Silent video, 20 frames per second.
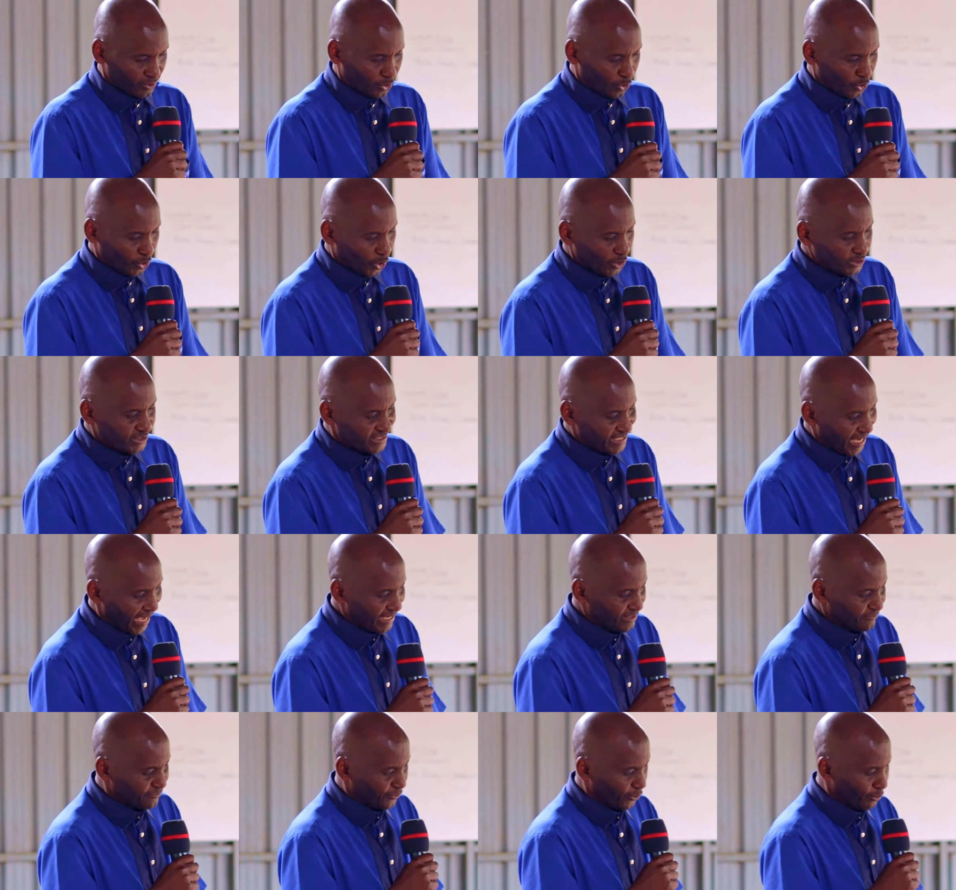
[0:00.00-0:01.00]
Do not
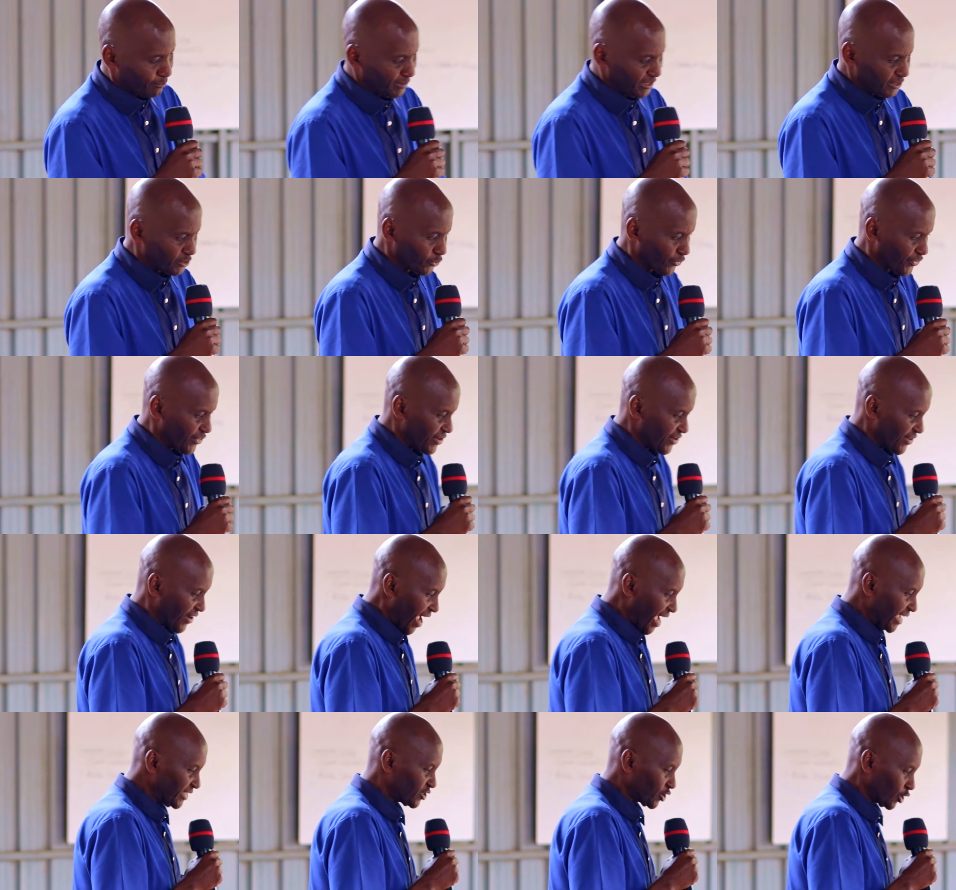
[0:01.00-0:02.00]
turn from it to the
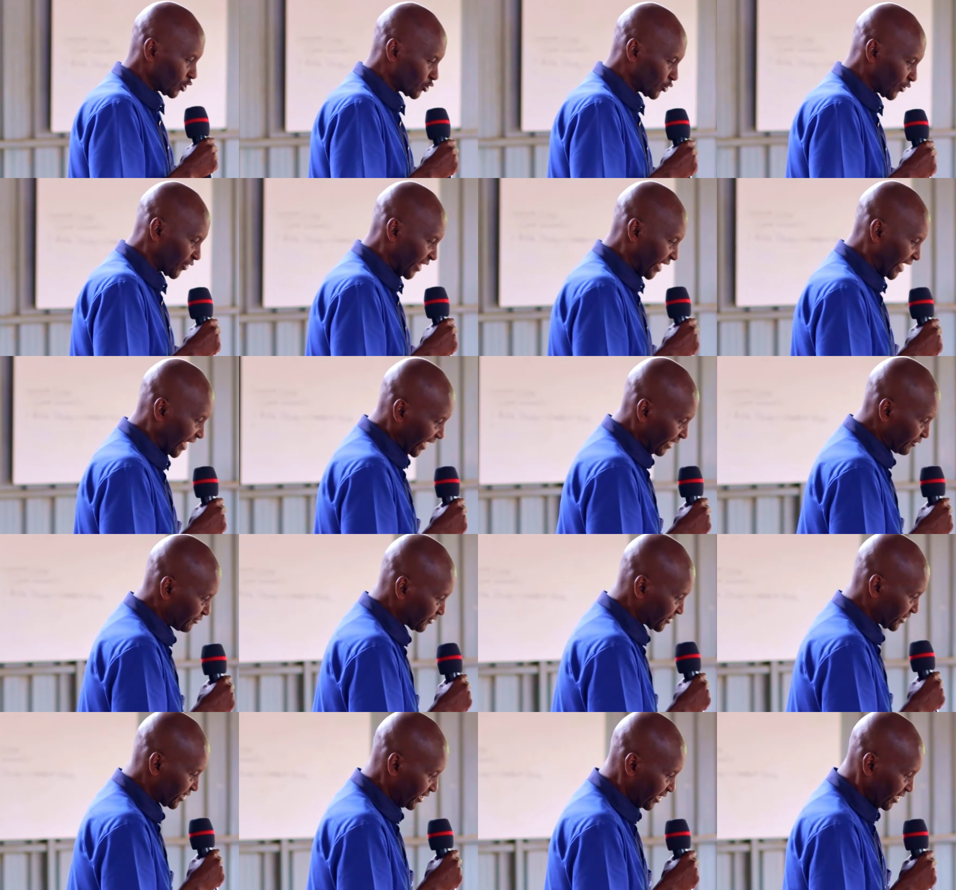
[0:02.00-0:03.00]
right or to the
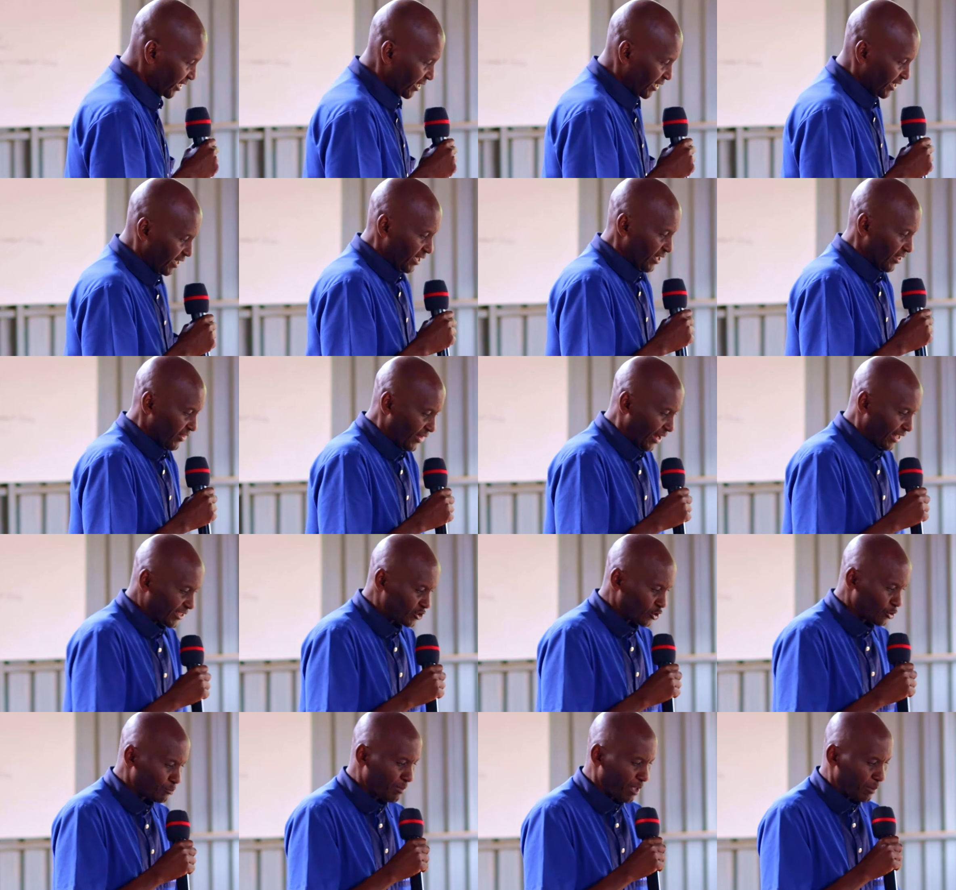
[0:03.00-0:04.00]
left,
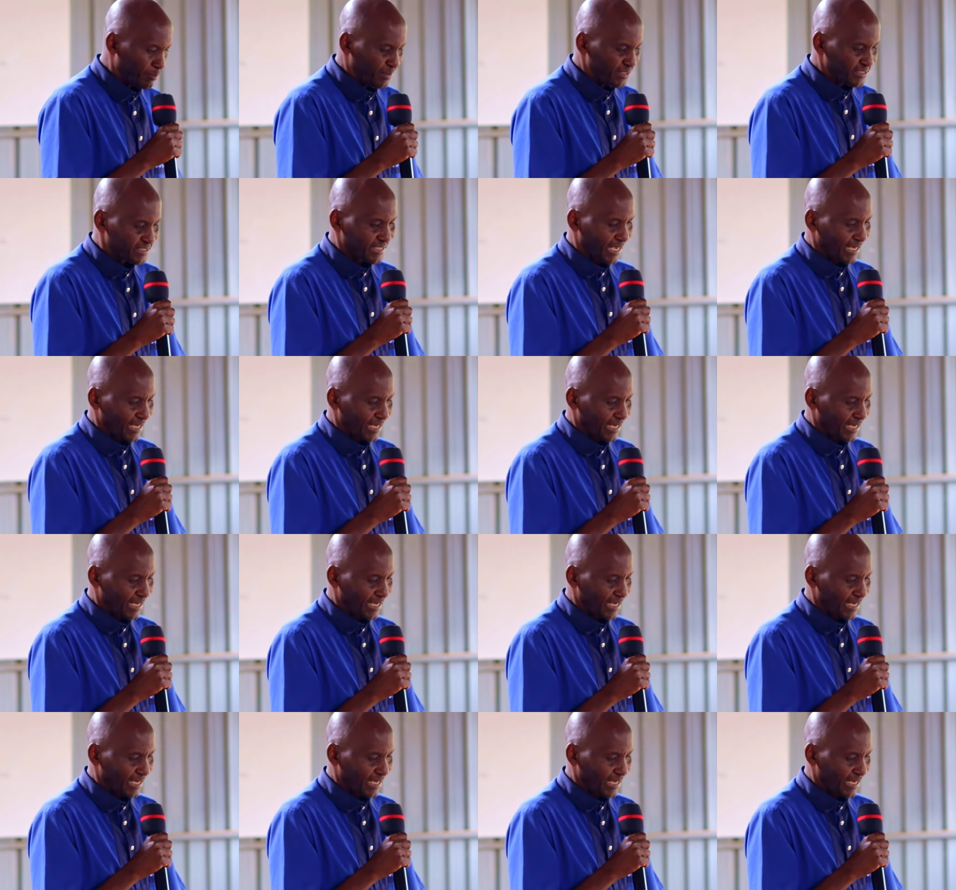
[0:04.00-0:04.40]
that you may be